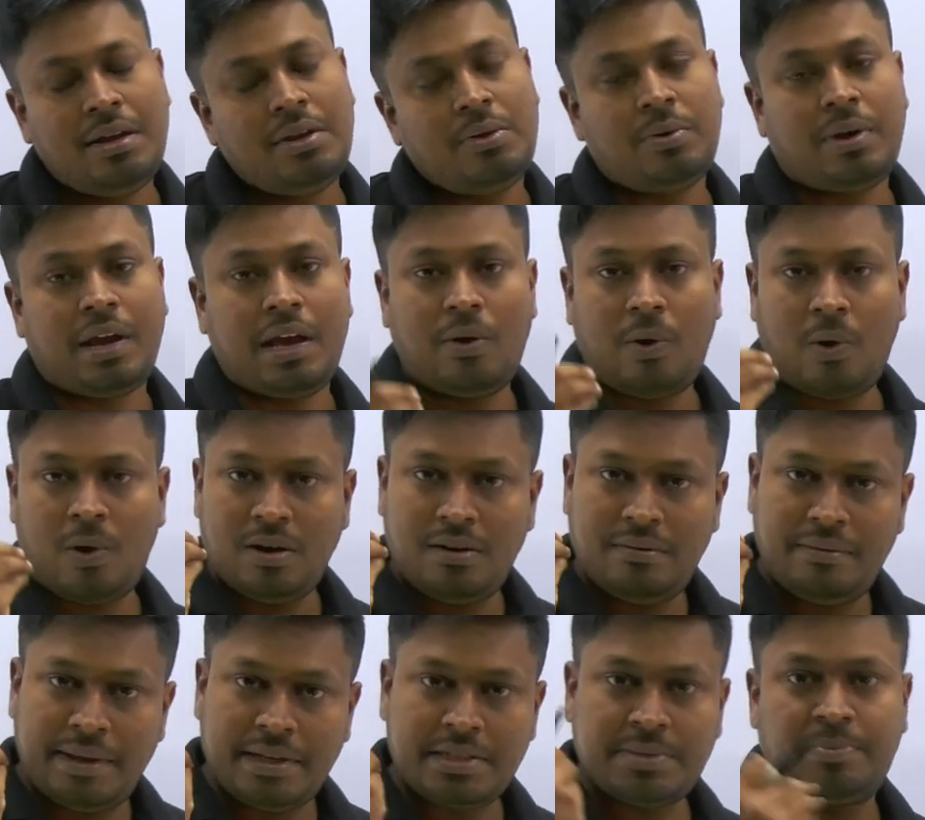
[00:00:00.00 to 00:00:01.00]
You can
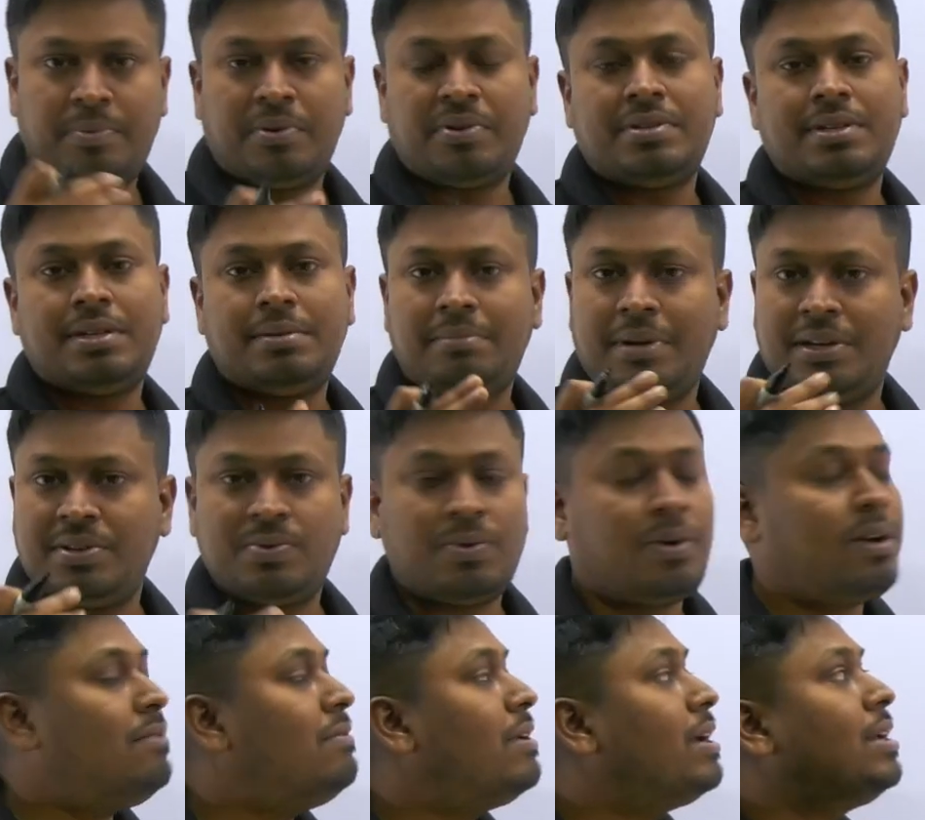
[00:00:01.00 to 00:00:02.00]
always proceed by
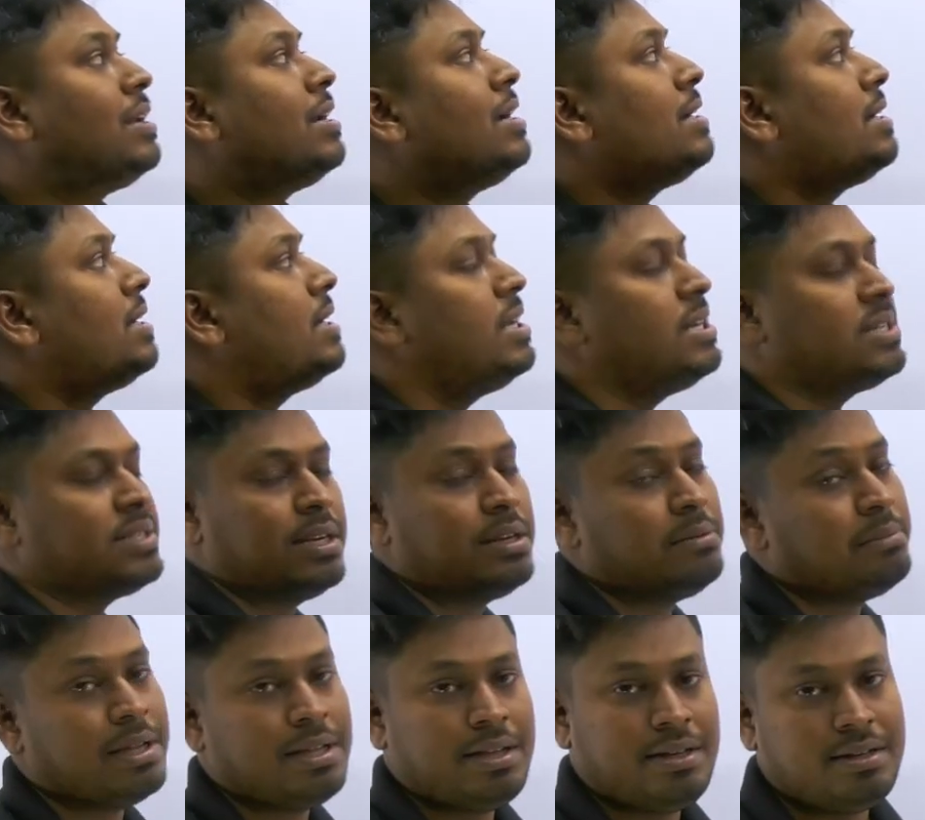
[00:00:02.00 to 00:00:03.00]
solving in a traditional
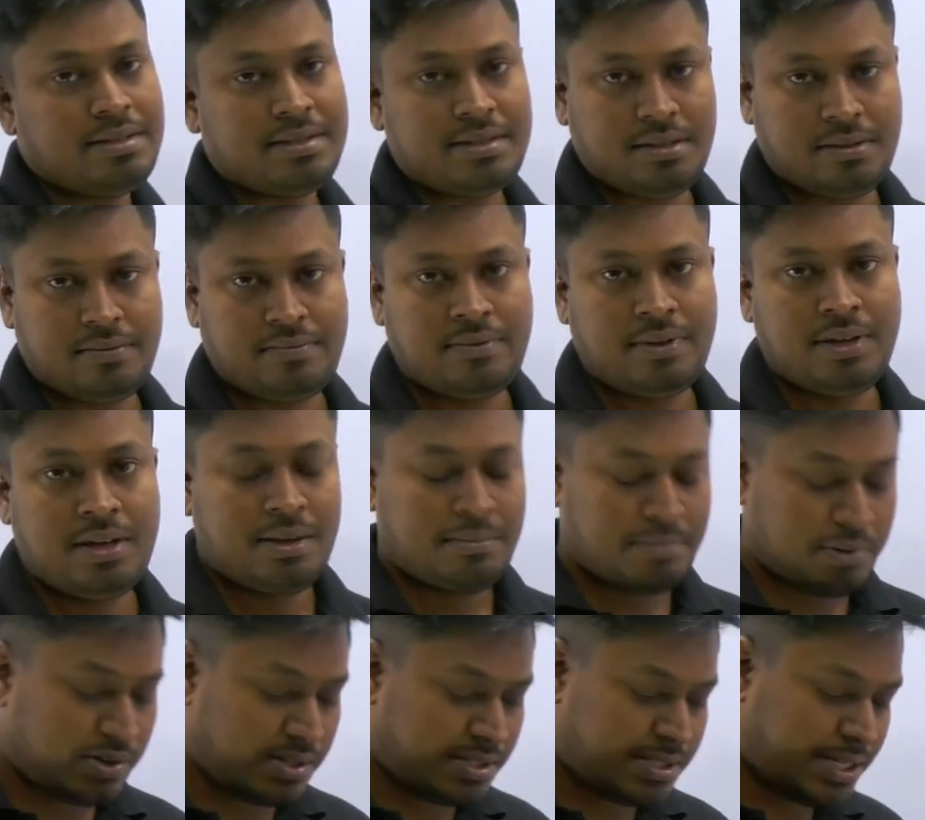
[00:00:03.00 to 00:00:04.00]
method itself,
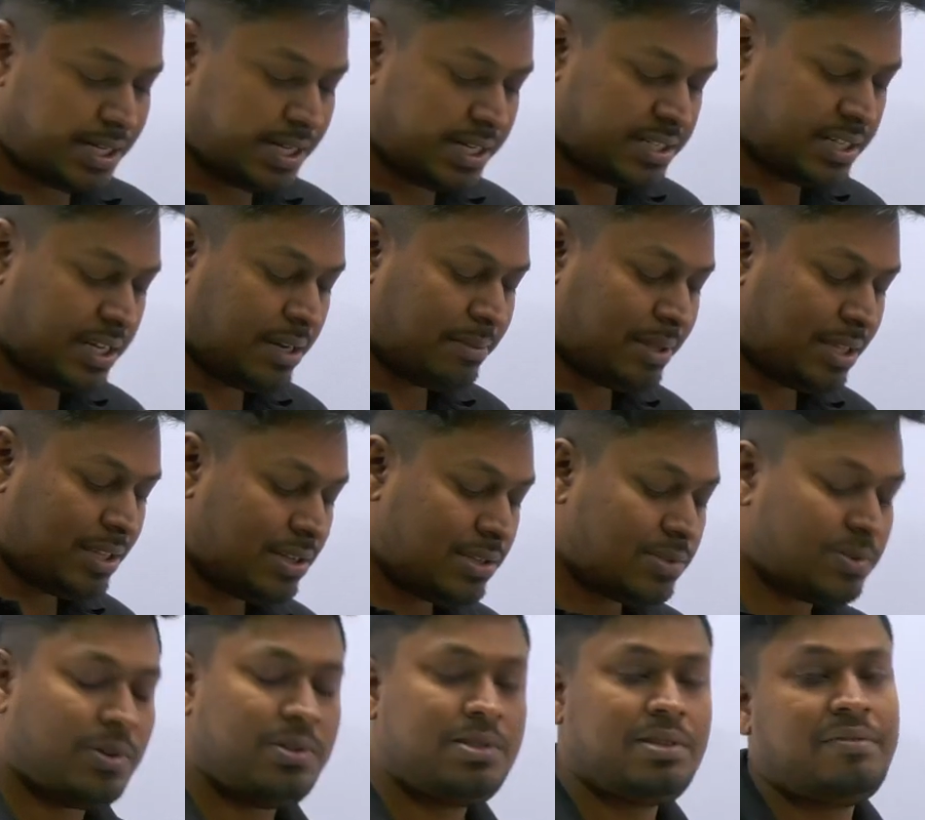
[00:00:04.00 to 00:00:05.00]
because traditional method
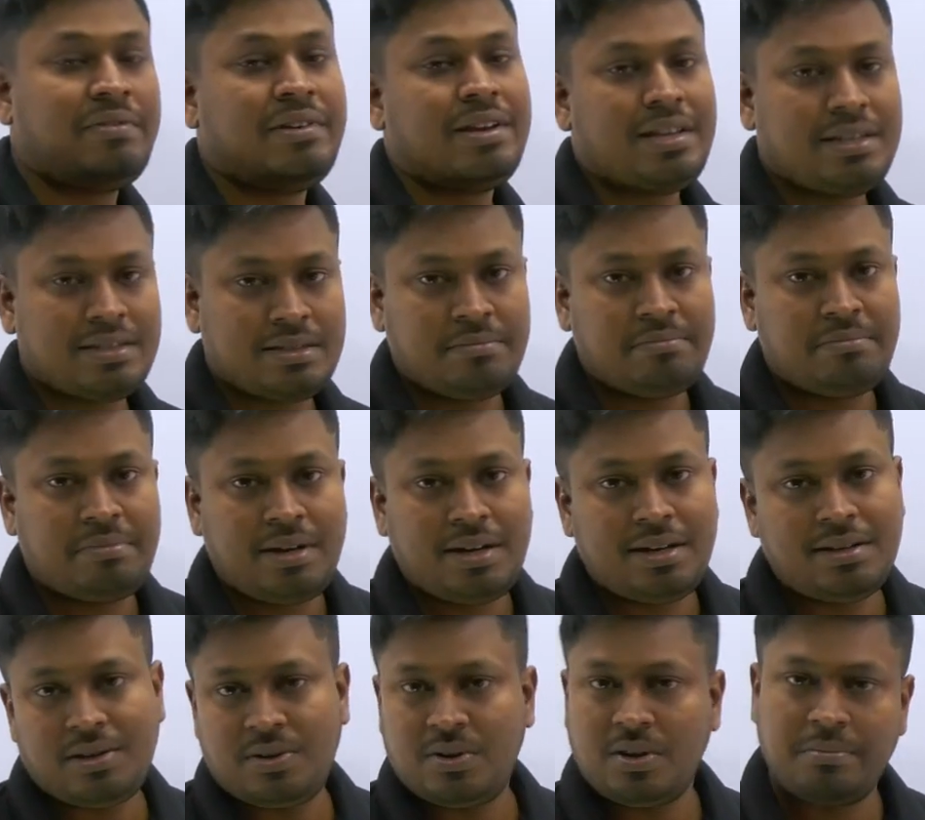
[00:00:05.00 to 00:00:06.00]
is also very simple
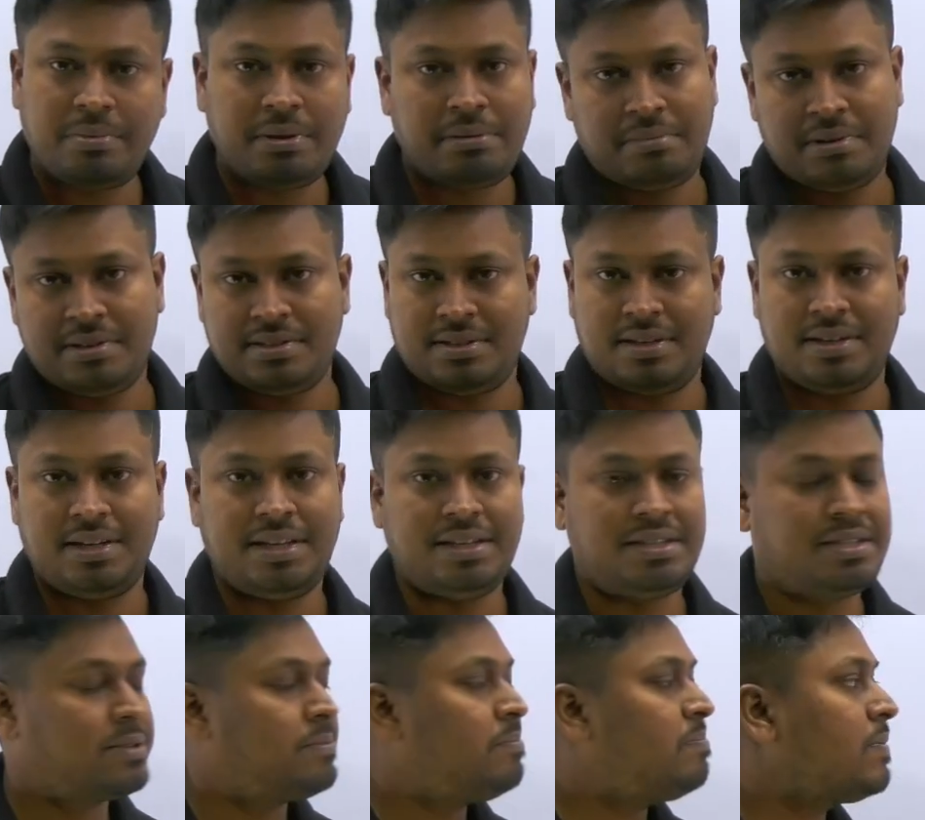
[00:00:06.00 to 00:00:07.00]
in the topic
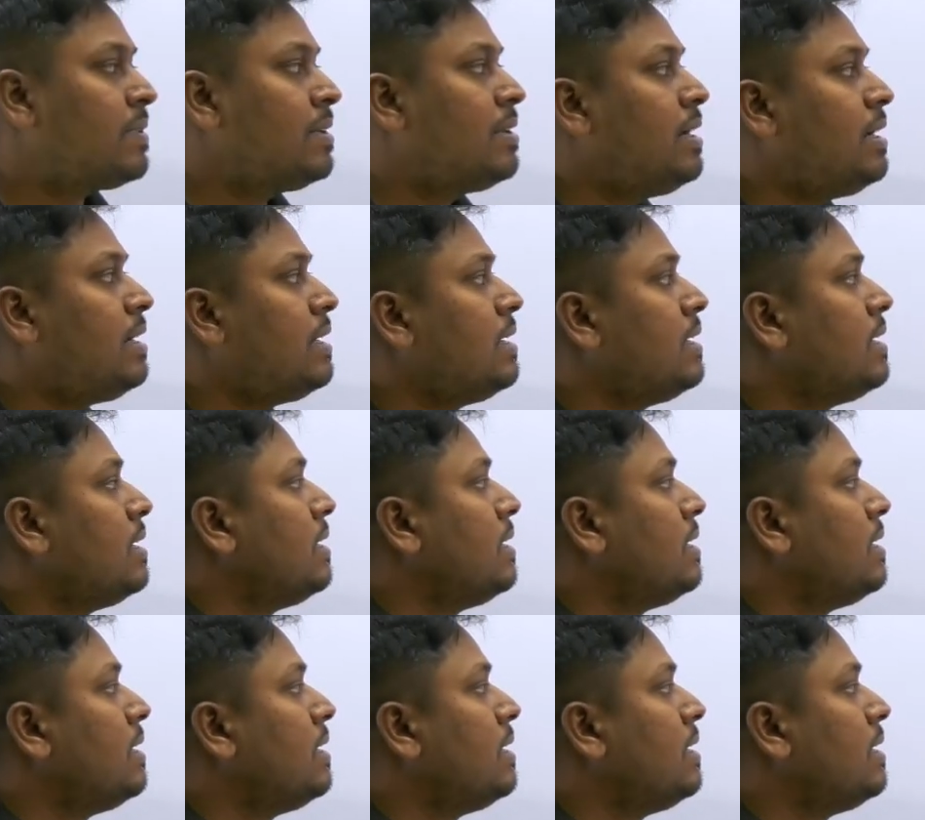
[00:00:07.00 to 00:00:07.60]
percentage, right?